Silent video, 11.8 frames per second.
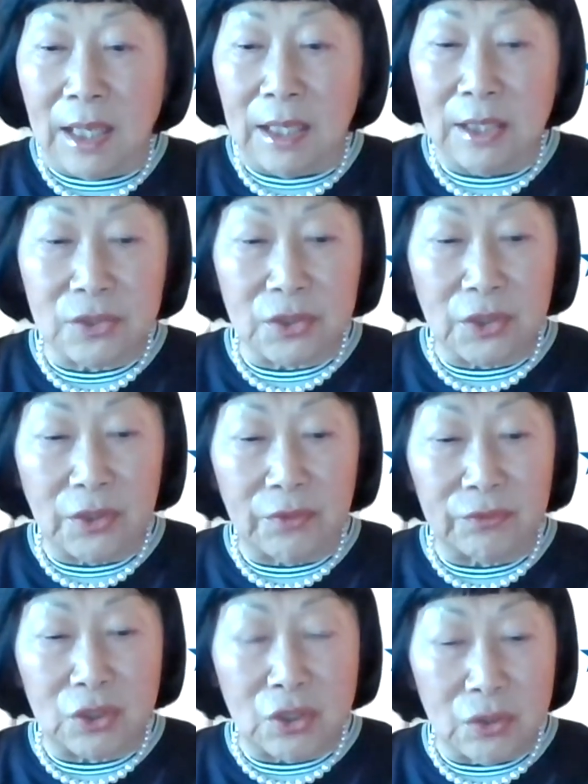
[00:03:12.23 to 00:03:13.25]
He
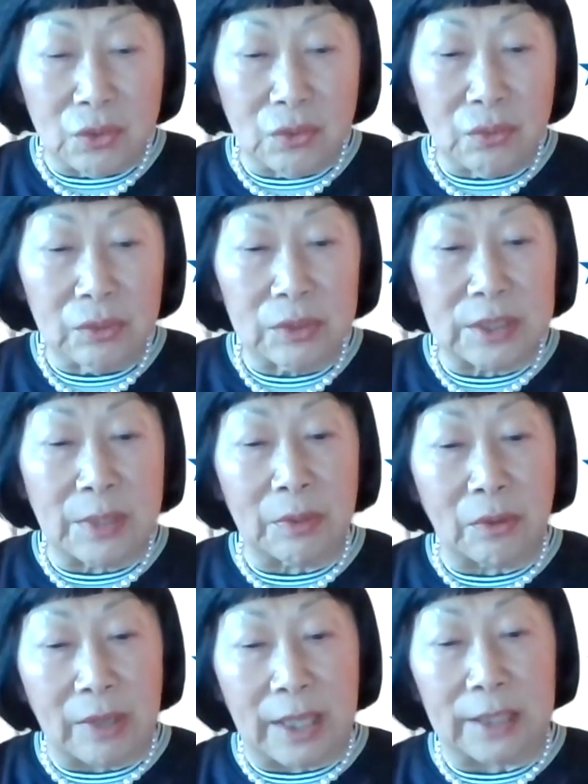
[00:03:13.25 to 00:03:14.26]
served 2
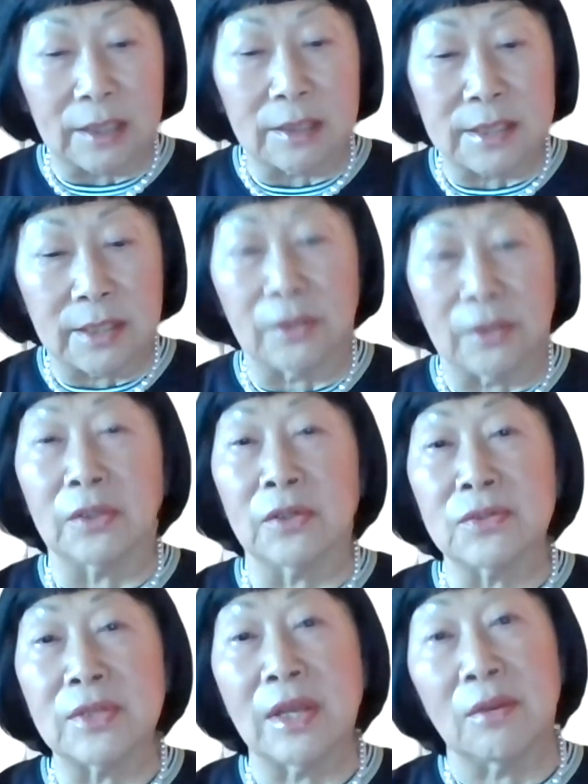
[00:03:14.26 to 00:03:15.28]
Democrat
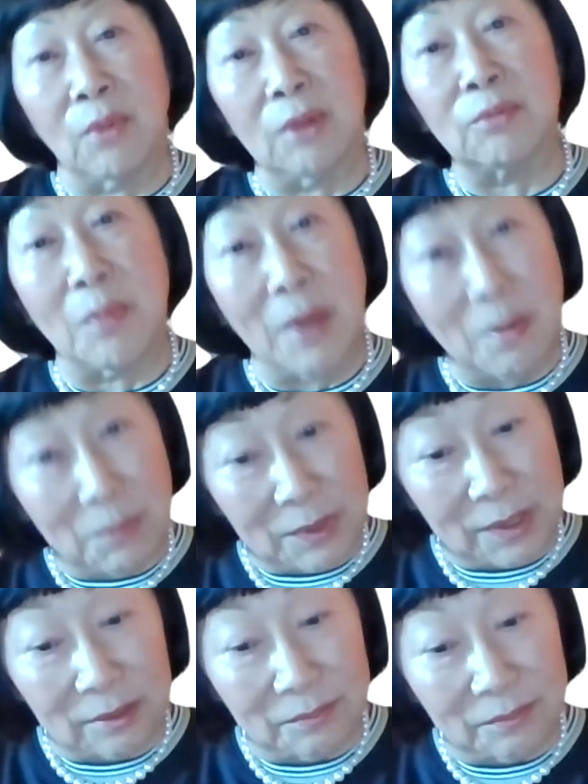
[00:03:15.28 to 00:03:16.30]
senators and 1
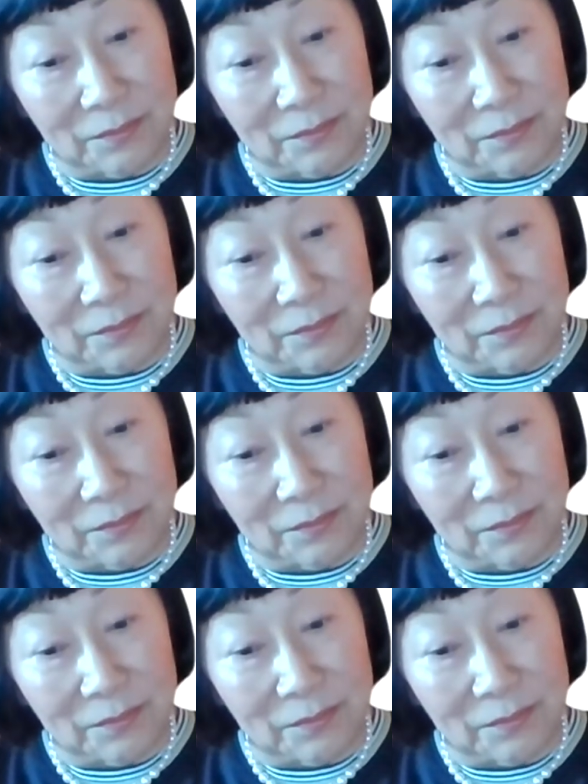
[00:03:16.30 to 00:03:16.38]
Republican,